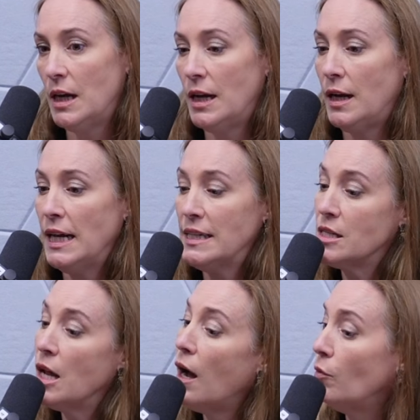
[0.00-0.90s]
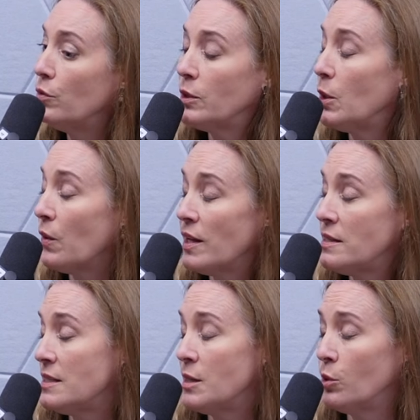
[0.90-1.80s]
Uh, it's not really all that
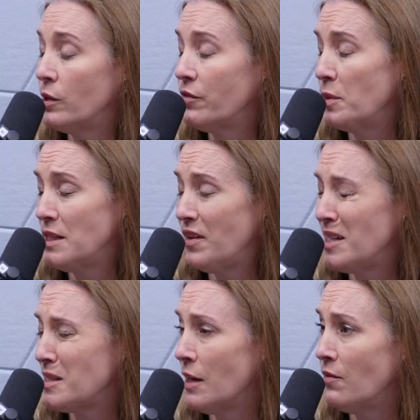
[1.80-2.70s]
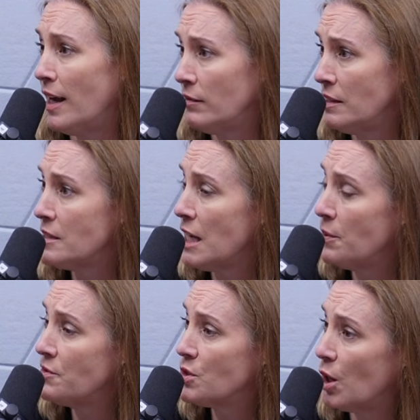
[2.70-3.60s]
dissimilar from a domestic violence type
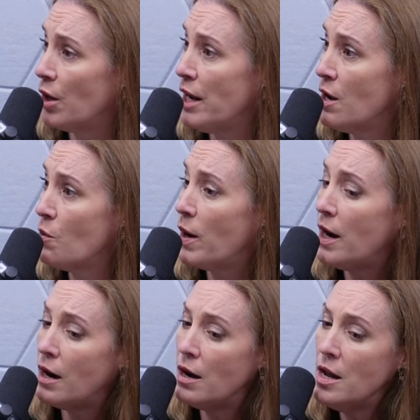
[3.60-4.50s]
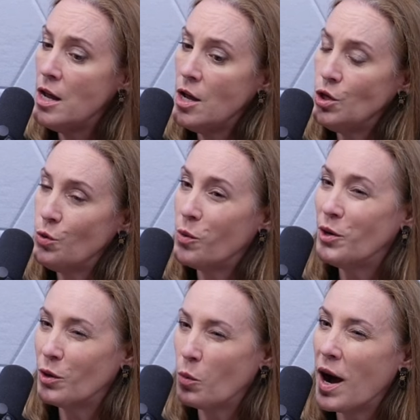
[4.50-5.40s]
of scenario where you
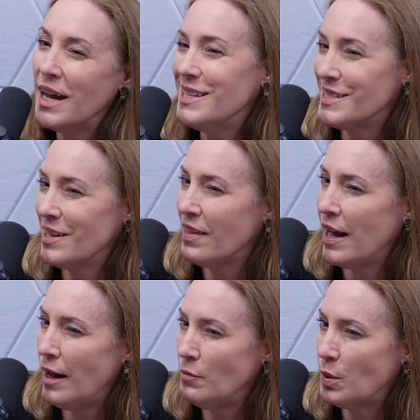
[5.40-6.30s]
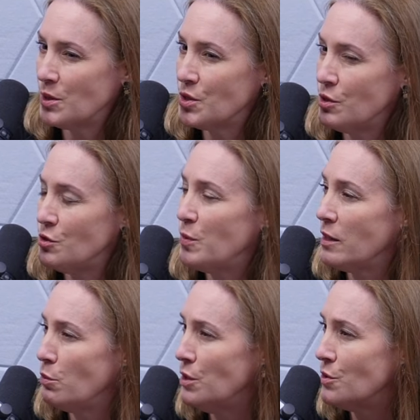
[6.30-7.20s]
wonder why doesn't that person who's being
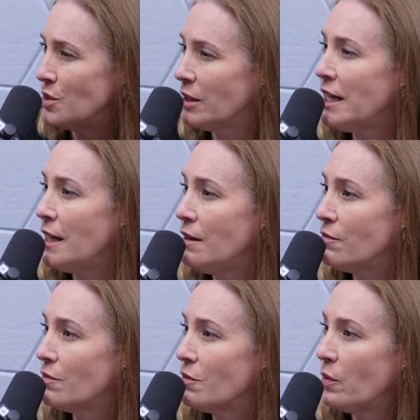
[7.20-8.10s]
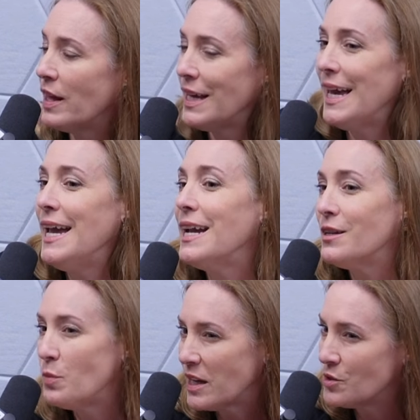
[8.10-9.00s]
abused leave? Well, they
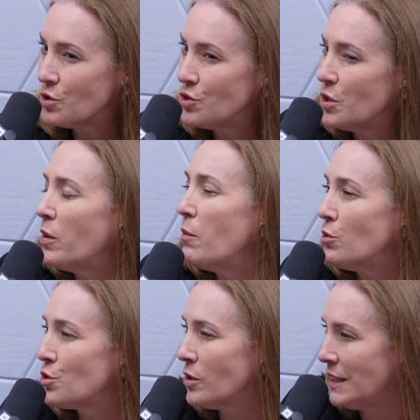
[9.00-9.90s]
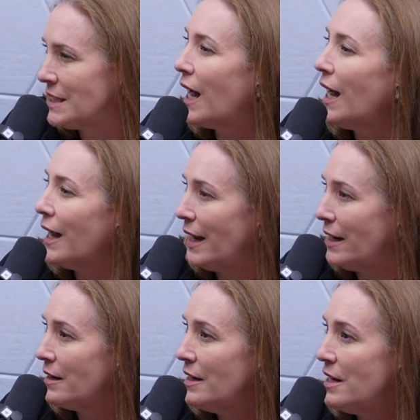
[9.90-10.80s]
can't because they're so emotionally
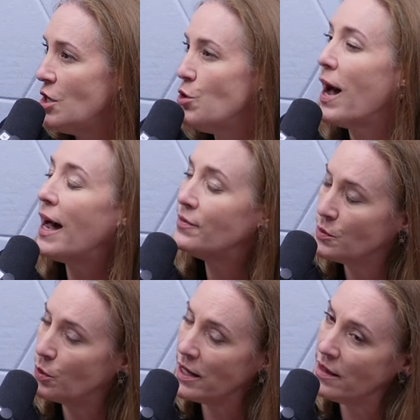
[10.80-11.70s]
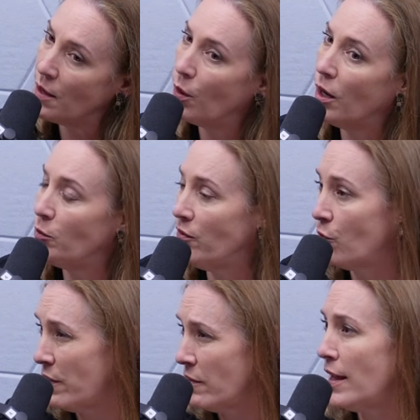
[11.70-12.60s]
tied. You have to break that bond
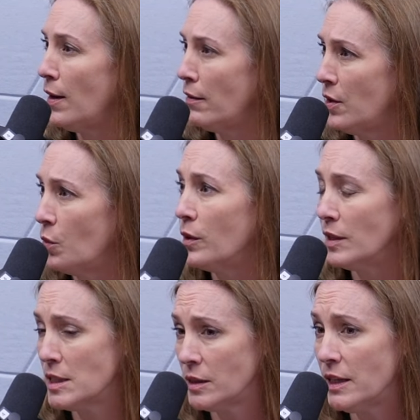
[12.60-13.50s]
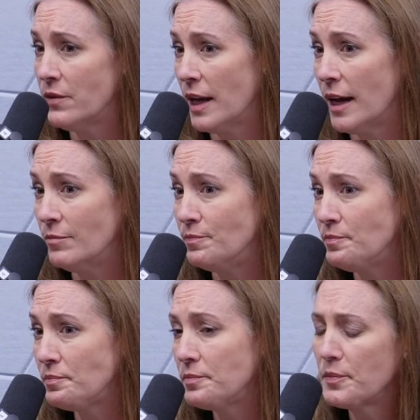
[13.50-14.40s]
before then they they're willing to leave again.
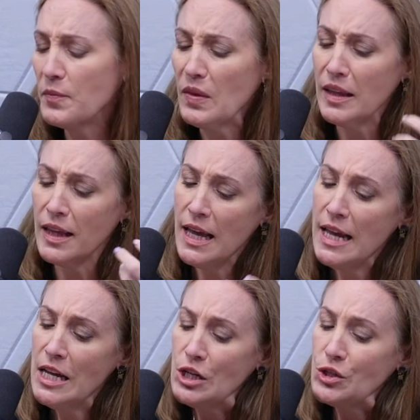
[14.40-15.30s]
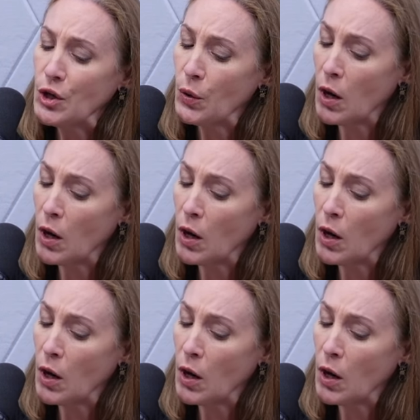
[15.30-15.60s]
Sure. So